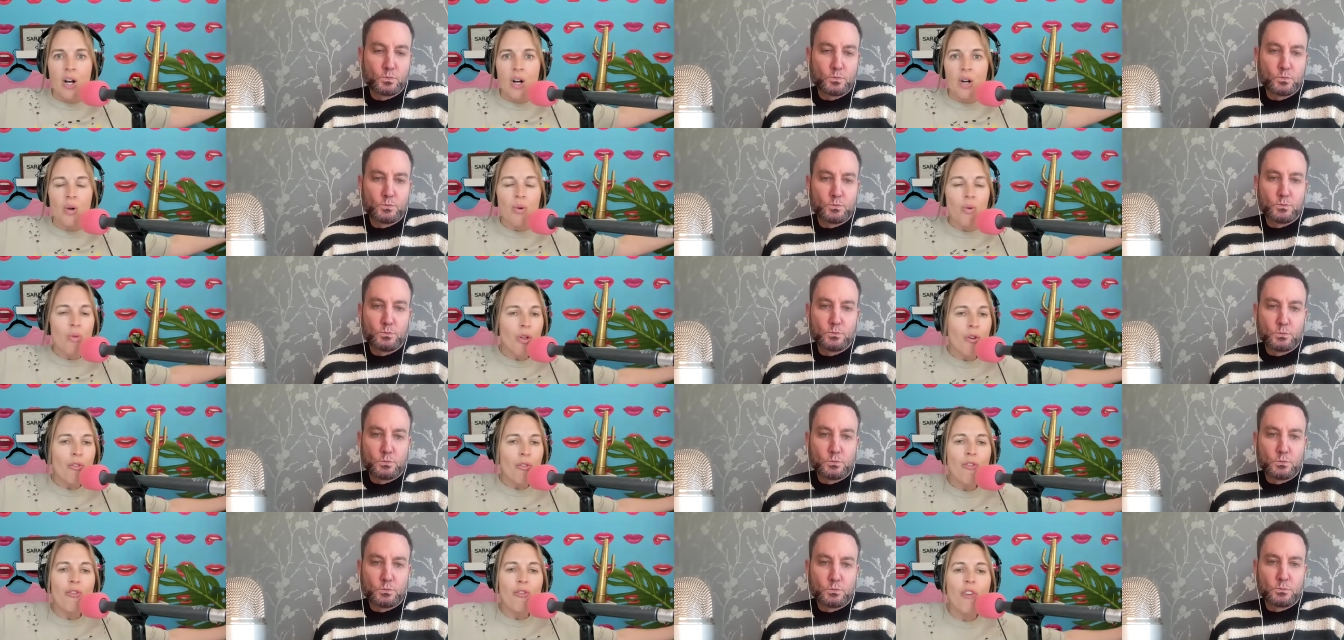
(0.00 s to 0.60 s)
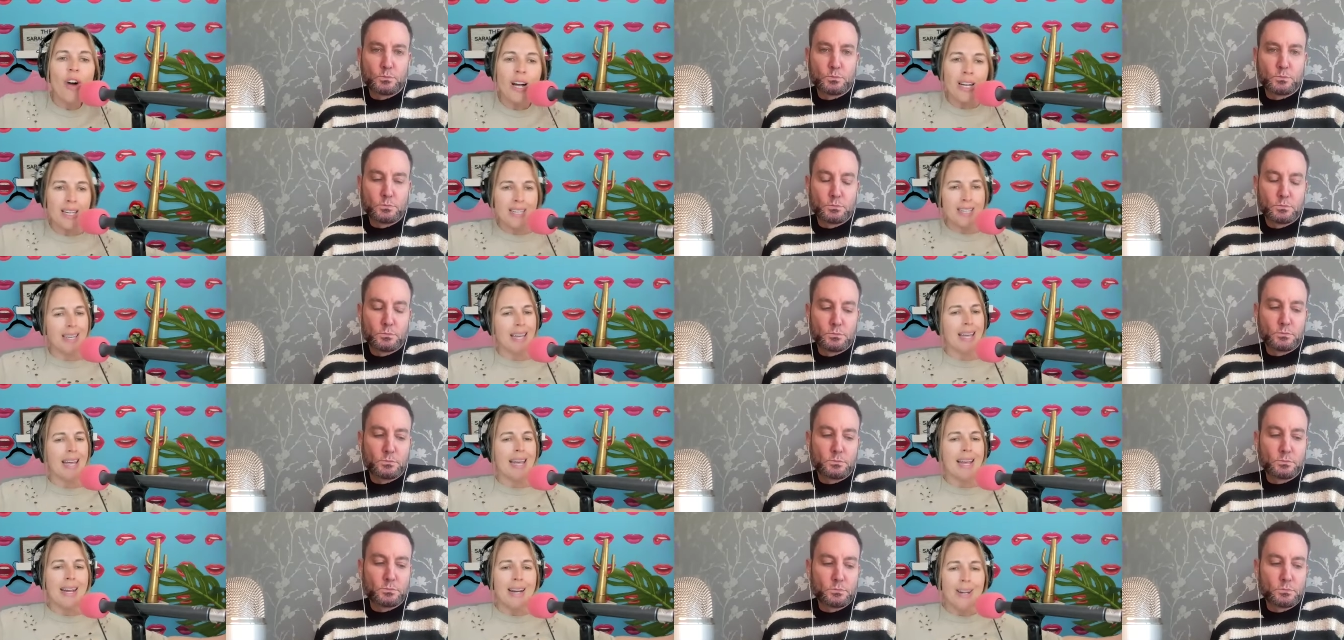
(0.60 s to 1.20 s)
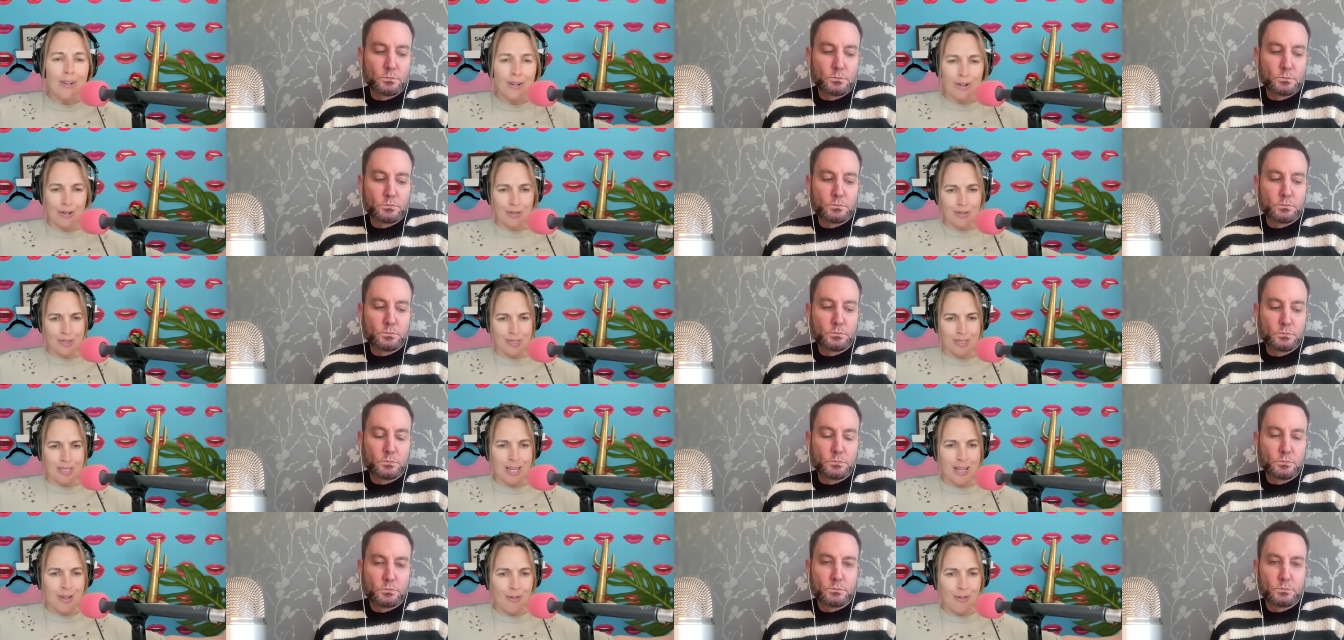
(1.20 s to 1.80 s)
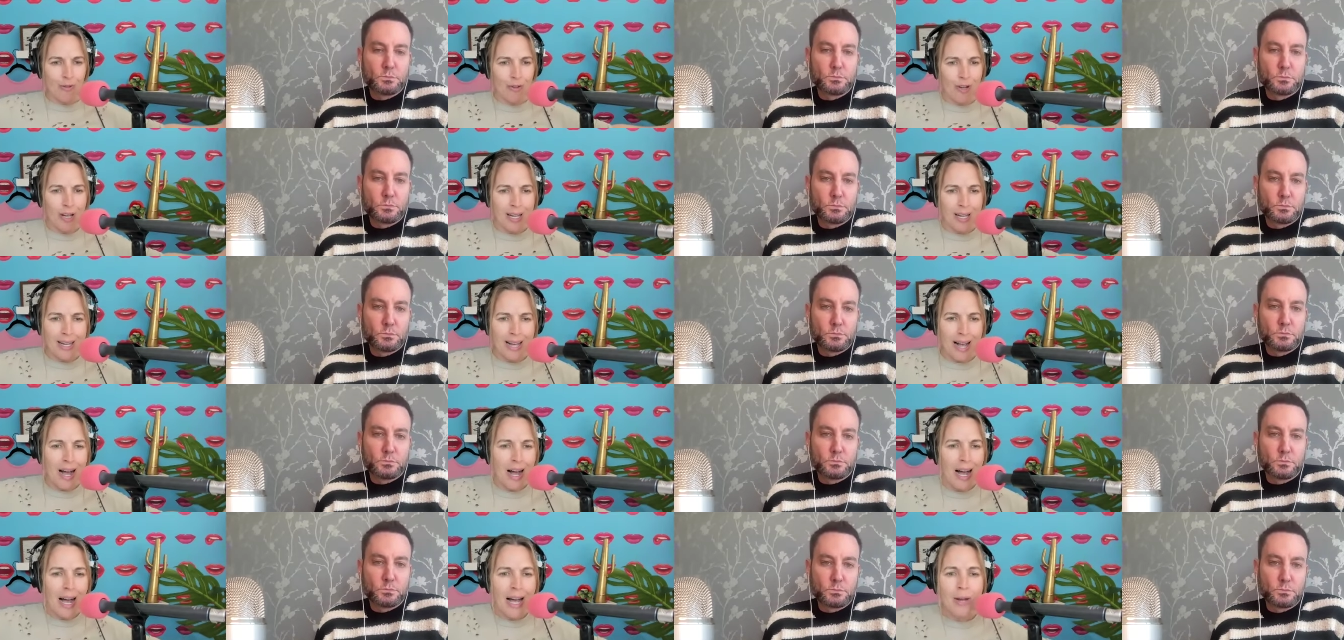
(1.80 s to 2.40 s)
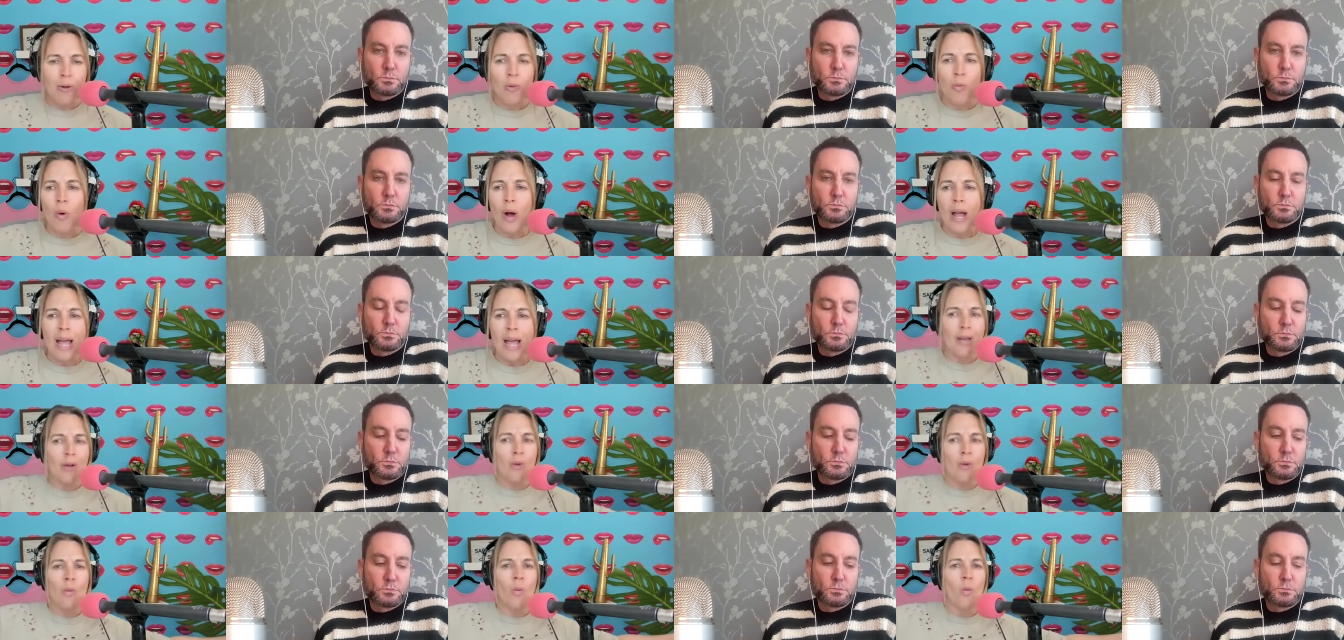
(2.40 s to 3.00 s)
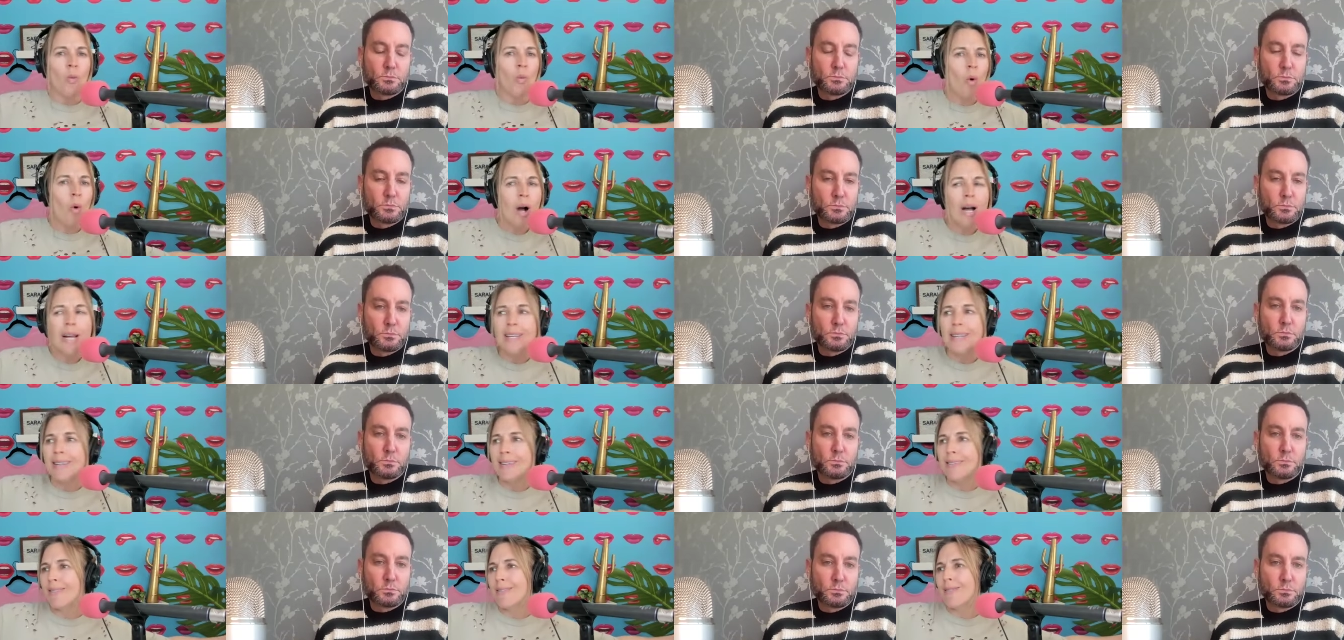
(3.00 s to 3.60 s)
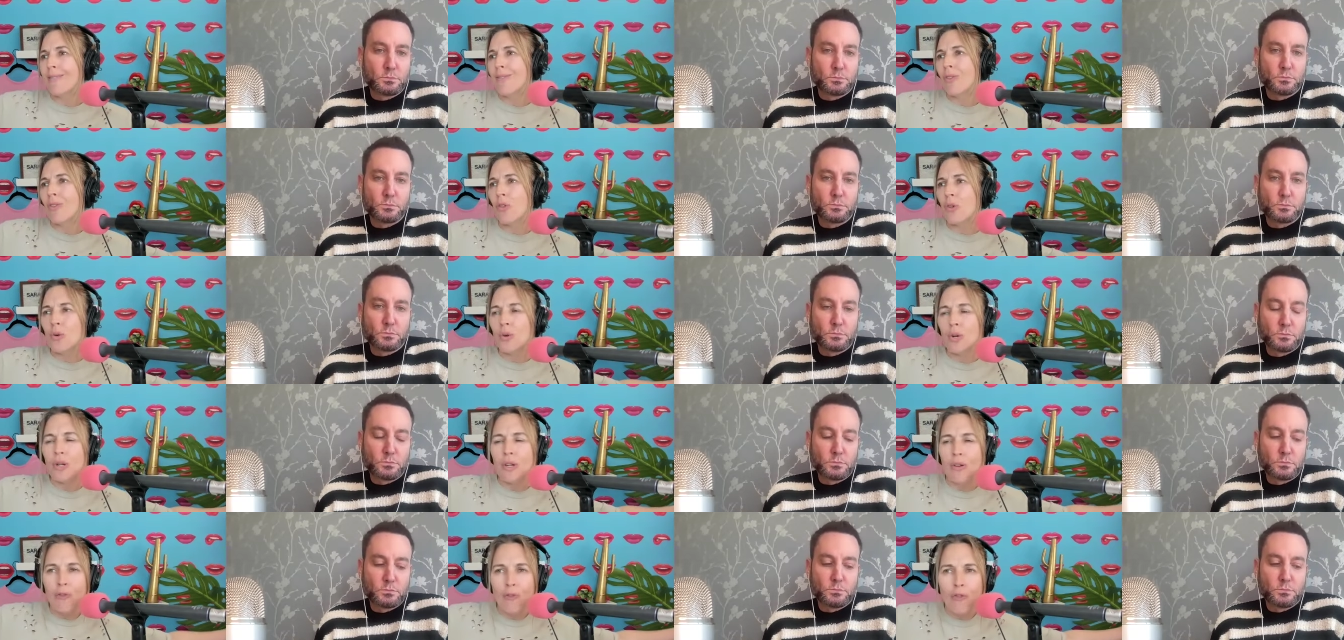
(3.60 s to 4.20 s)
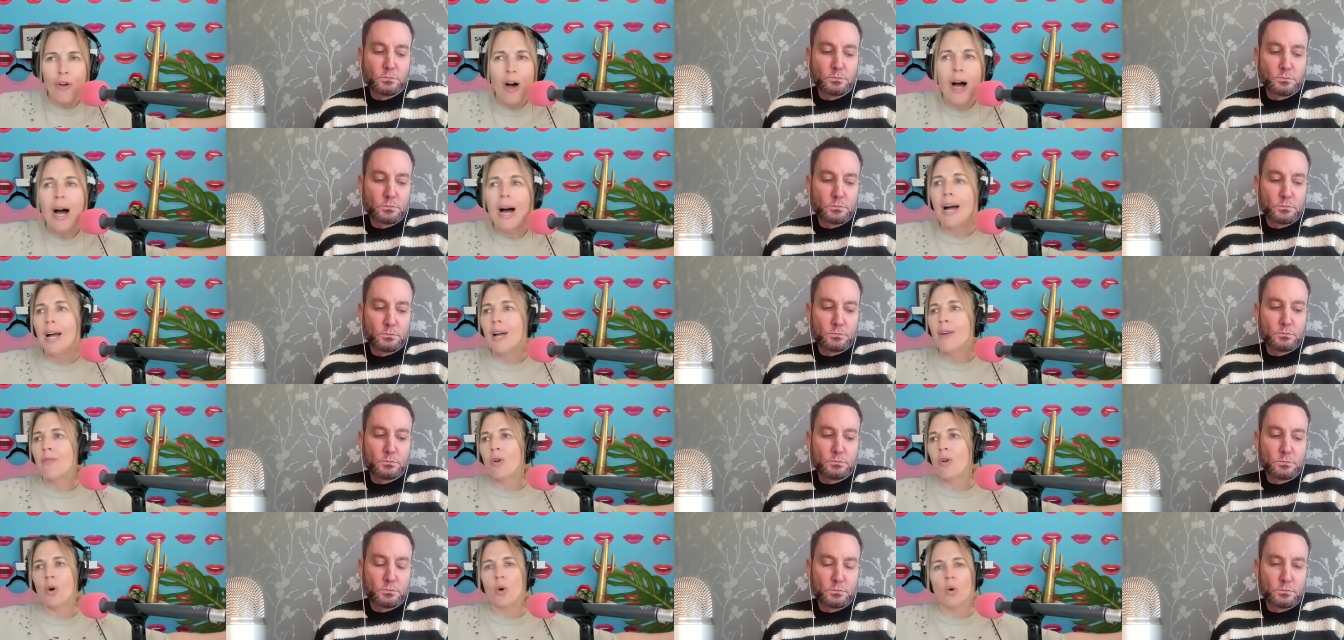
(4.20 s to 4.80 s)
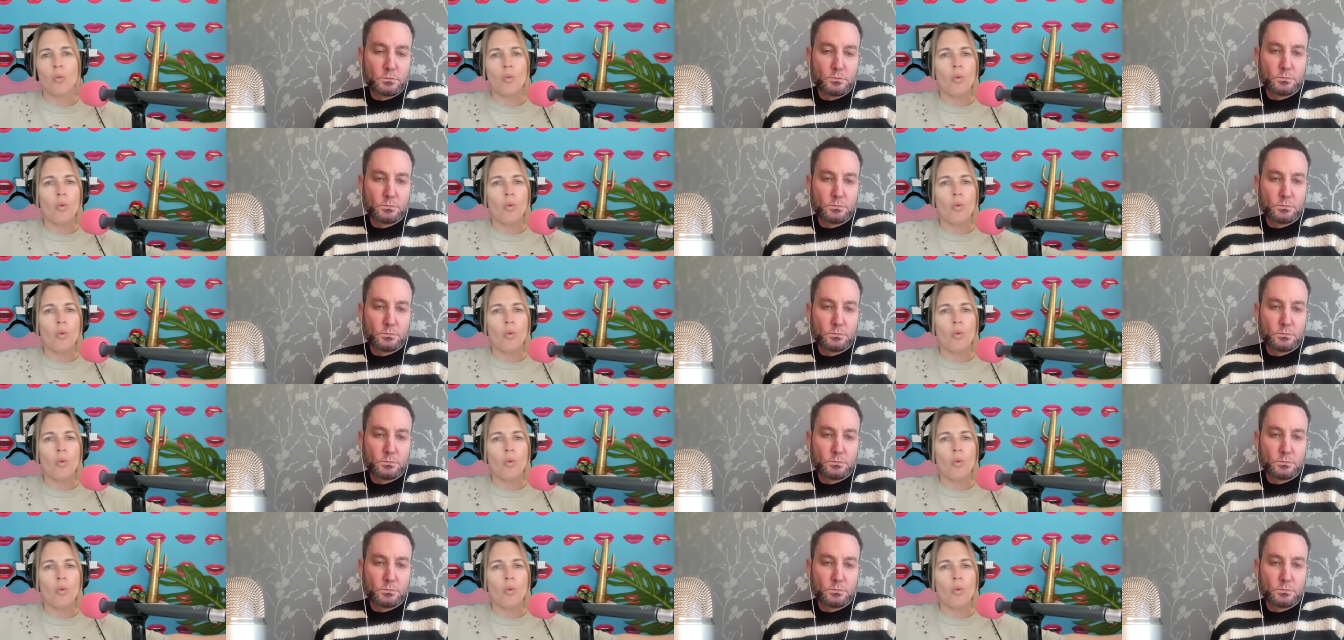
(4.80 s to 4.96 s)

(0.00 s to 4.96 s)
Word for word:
Speaker 1: who the fuck cares if like I weigh one 135 or